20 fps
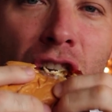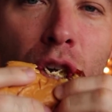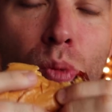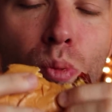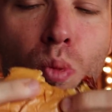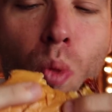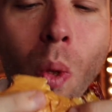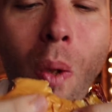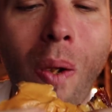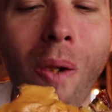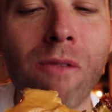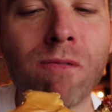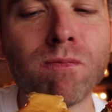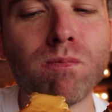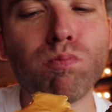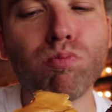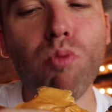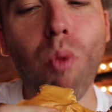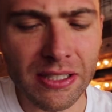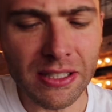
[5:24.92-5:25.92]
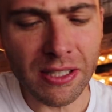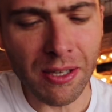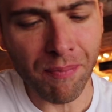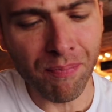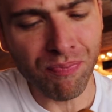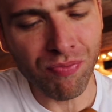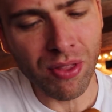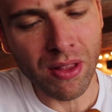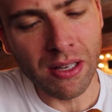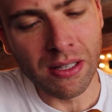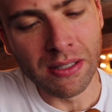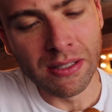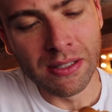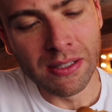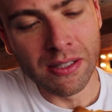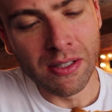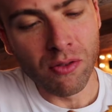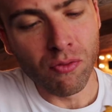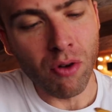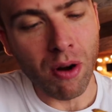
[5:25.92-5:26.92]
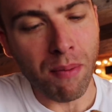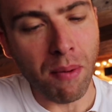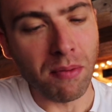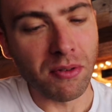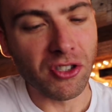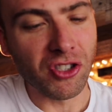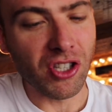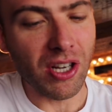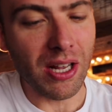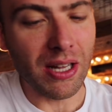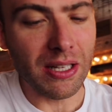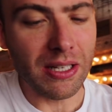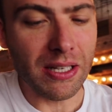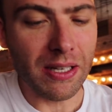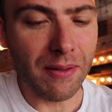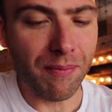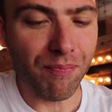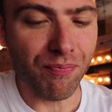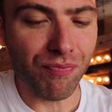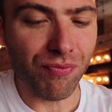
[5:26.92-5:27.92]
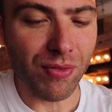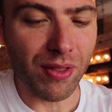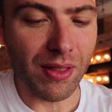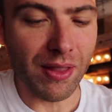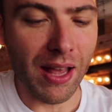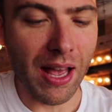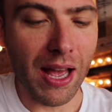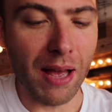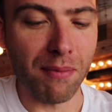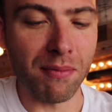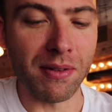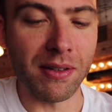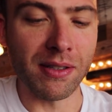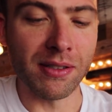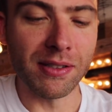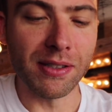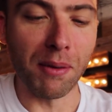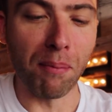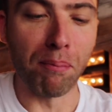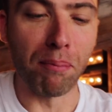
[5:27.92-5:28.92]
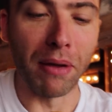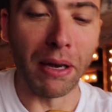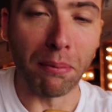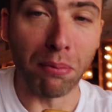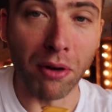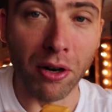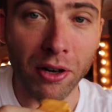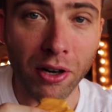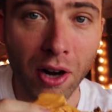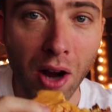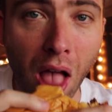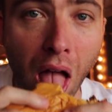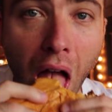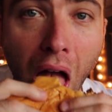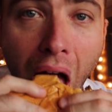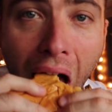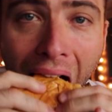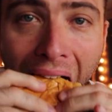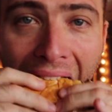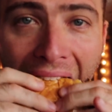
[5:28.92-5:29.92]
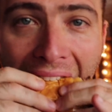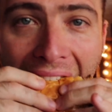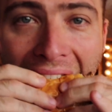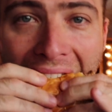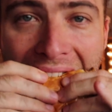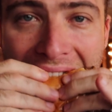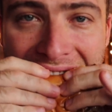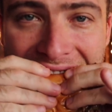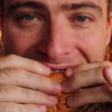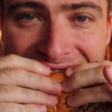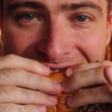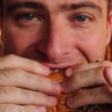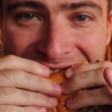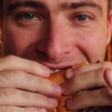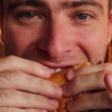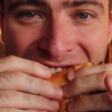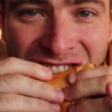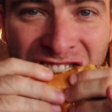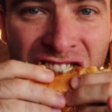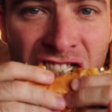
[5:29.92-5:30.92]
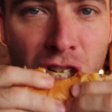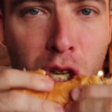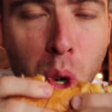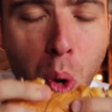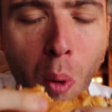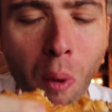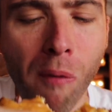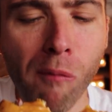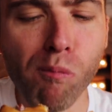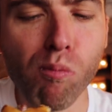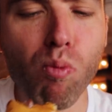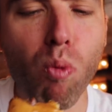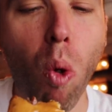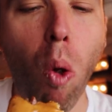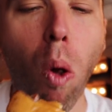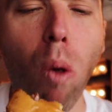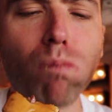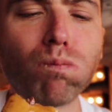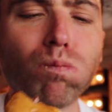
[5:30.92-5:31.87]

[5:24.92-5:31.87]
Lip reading: Cheddar cheese, red pepper jelly. Damn, it's a big burger. This one's pretty amazing if you guys